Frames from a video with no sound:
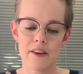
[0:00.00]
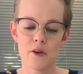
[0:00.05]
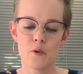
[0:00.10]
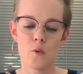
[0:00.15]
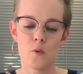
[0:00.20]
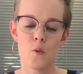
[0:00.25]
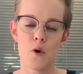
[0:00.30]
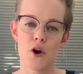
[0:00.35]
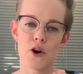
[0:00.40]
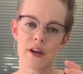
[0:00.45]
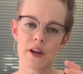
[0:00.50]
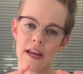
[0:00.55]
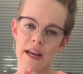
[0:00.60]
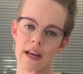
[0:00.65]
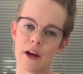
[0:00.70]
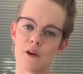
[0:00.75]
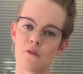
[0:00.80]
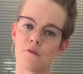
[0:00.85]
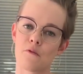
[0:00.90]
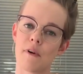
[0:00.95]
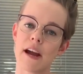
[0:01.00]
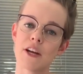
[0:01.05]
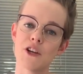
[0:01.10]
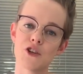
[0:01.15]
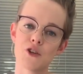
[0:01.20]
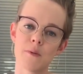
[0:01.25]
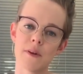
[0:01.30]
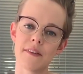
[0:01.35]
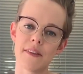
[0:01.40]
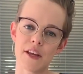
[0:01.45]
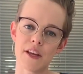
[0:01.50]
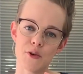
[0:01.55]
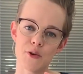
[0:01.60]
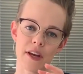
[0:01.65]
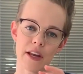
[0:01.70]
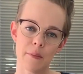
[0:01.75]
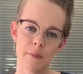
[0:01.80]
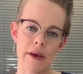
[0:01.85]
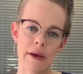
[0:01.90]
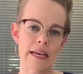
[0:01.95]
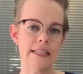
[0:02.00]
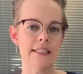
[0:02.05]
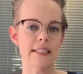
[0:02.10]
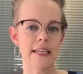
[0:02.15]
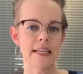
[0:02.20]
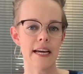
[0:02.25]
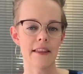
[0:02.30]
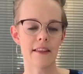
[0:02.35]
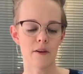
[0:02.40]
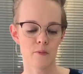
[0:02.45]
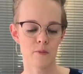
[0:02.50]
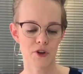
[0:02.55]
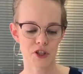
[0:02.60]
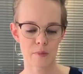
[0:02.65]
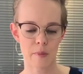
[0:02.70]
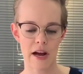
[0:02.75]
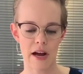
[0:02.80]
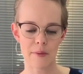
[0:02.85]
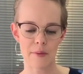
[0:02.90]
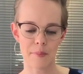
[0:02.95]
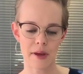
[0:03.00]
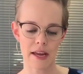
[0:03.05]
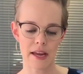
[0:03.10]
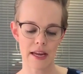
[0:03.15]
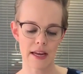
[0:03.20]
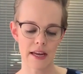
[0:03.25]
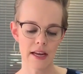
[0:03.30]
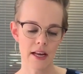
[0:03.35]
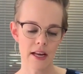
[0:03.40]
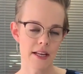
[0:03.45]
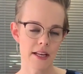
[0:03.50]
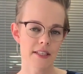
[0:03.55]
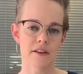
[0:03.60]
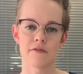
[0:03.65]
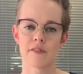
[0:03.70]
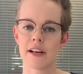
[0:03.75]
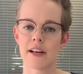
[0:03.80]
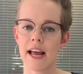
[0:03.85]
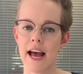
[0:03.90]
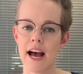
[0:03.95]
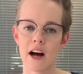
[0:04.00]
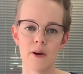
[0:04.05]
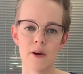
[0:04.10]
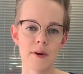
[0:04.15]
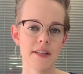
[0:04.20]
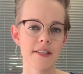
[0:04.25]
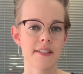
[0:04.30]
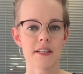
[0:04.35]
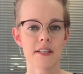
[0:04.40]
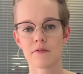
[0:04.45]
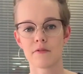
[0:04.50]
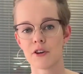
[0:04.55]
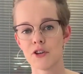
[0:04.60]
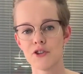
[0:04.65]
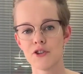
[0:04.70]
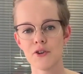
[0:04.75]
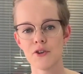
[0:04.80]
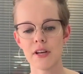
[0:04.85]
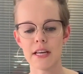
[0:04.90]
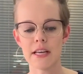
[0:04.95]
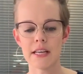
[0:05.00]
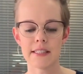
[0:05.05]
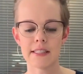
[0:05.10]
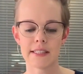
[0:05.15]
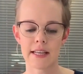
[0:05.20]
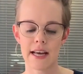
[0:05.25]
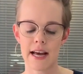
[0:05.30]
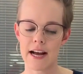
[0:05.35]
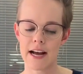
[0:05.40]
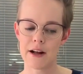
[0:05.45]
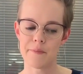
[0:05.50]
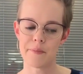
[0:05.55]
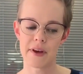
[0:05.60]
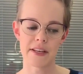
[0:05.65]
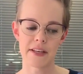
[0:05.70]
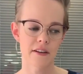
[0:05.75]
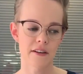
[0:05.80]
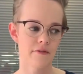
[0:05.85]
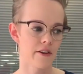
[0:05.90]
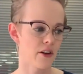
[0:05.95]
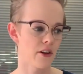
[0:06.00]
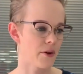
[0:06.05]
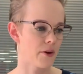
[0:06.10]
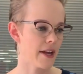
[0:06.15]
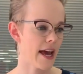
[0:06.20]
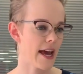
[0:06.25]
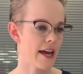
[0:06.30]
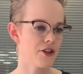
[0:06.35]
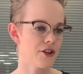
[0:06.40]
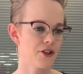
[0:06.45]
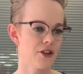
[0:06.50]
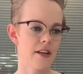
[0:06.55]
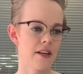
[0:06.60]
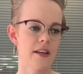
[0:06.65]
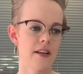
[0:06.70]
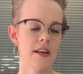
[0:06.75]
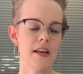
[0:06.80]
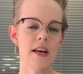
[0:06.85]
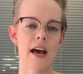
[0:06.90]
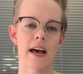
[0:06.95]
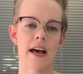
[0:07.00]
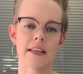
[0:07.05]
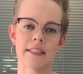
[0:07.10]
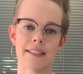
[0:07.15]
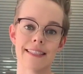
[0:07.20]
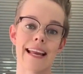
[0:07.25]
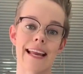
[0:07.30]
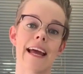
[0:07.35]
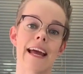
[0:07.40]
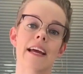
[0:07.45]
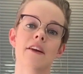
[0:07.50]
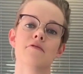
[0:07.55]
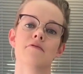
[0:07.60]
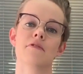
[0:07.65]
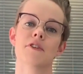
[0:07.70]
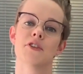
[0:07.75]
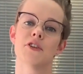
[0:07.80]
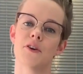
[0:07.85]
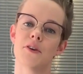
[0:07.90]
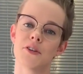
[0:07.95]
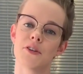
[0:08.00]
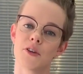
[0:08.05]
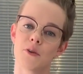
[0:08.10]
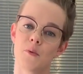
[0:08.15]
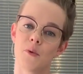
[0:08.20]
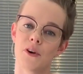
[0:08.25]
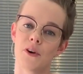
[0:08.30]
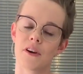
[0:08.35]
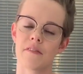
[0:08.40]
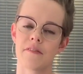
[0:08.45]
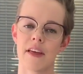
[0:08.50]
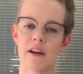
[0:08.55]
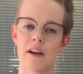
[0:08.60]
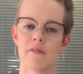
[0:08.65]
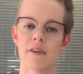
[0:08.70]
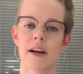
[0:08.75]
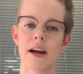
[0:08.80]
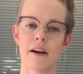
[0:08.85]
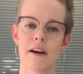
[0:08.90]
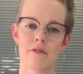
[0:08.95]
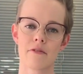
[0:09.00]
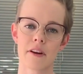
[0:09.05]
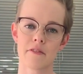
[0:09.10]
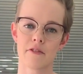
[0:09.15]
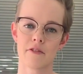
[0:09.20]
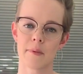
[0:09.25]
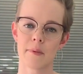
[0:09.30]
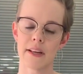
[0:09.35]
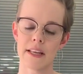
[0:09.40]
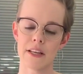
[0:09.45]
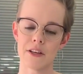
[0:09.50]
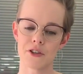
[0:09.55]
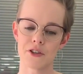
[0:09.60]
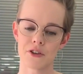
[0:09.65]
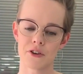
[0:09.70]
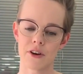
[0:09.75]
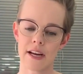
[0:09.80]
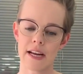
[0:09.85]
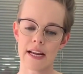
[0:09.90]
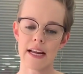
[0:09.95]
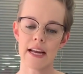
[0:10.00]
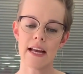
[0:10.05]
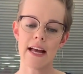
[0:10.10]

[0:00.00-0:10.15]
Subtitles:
working arrangement that you can piece together, which might be different hours, different duties, a different location, a staggered return to work if they're recovering from an injury,